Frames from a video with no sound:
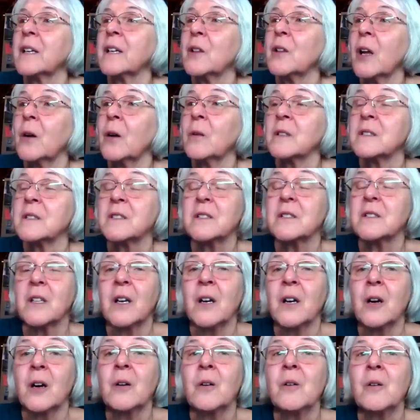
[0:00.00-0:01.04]
low and
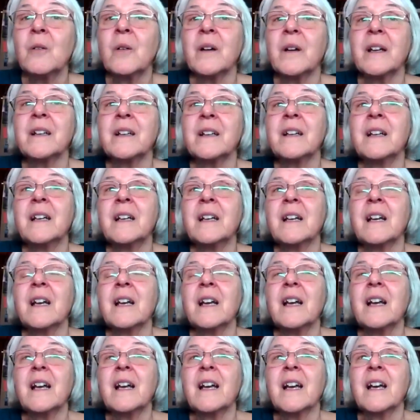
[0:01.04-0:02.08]
slow and
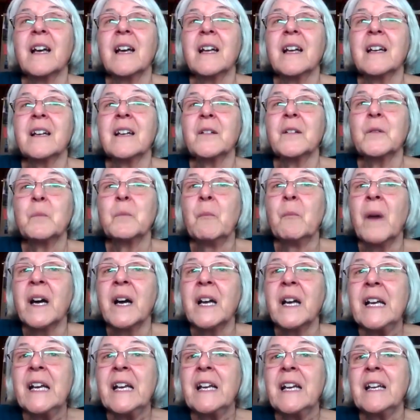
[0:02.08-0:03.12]
and
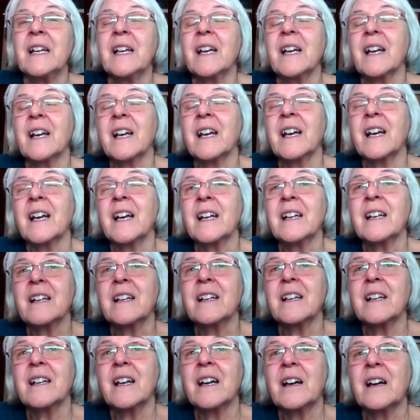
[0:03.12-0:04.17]
muddy and
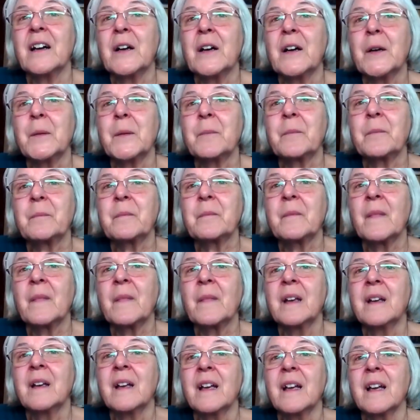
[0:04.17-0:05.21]
um,
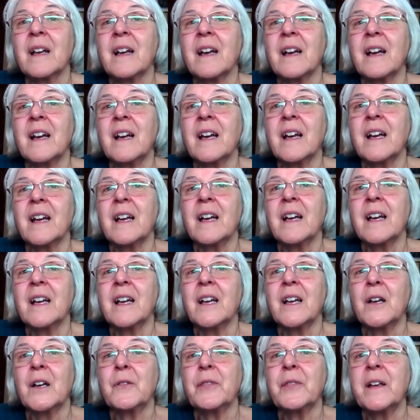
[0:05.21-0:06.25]

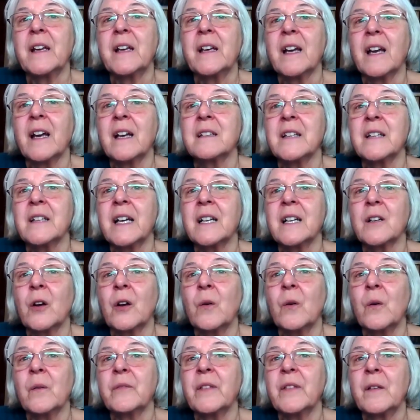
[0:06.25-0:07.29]
if he had let
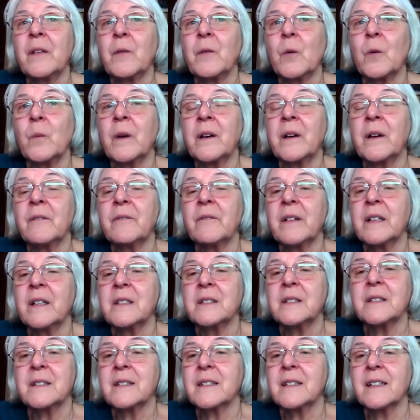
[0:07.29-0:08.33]
go of either one of
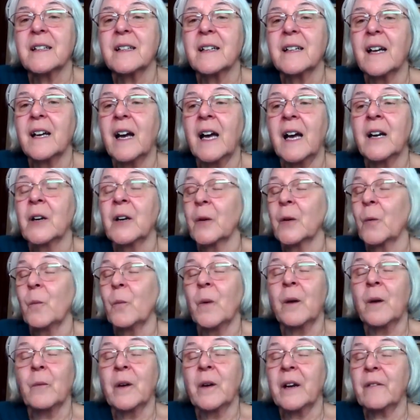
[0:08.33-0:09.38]
us I don't know
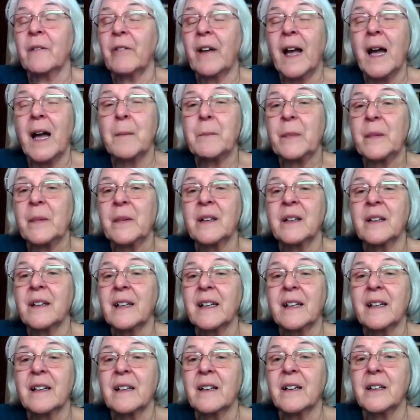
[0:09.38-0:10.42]
what would have happened
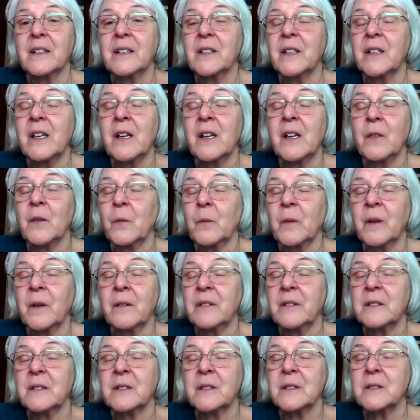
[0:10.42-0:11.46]
because neither one of
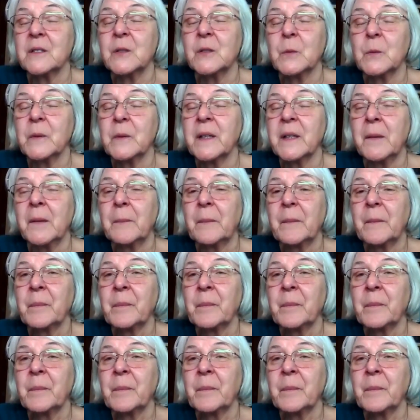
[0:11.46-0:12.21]
us could swim.